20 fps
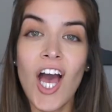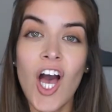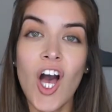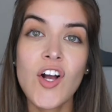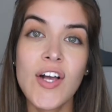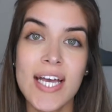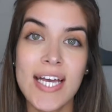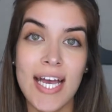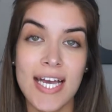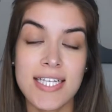
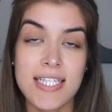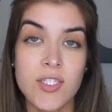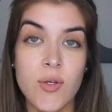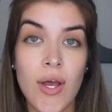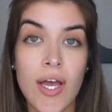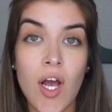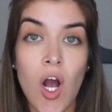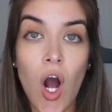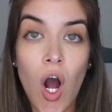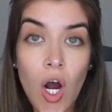Okay guys, so
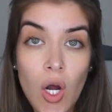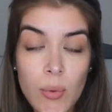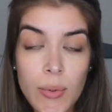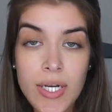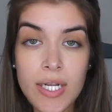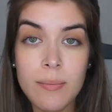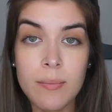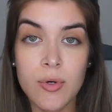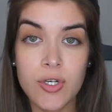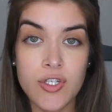I
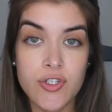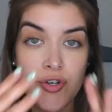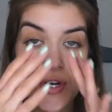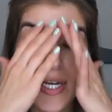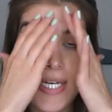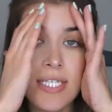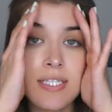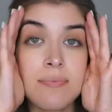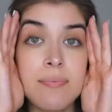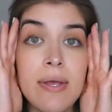already
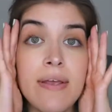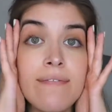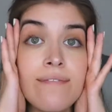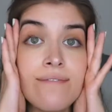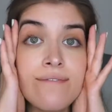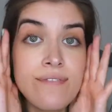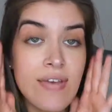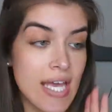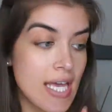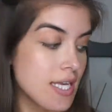moisturized my
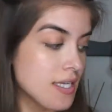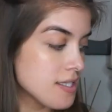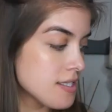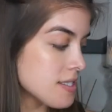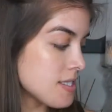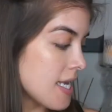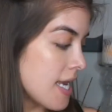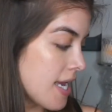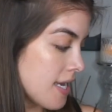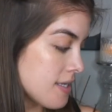
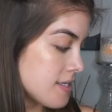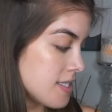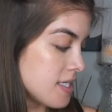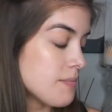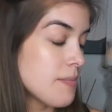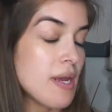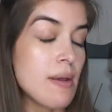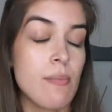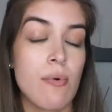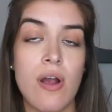face and did
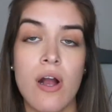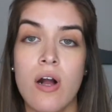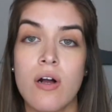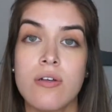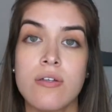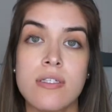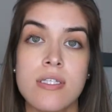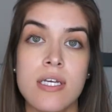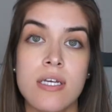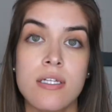my
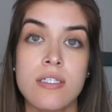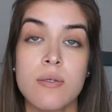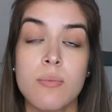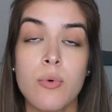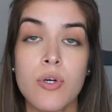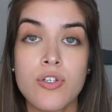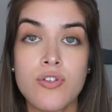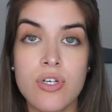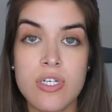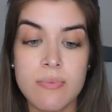brows, and to
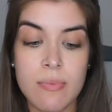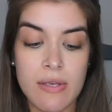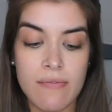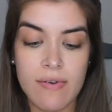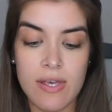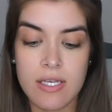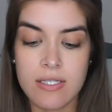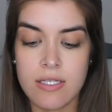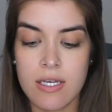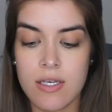moisturize my
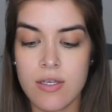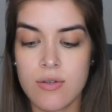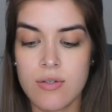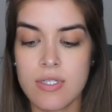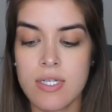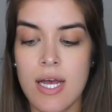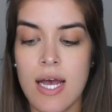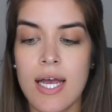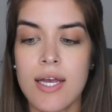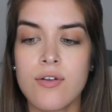face I used
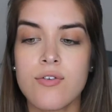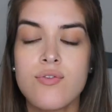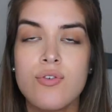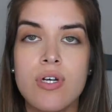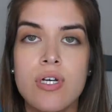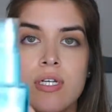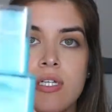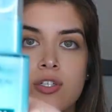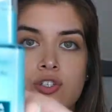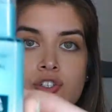the Hydra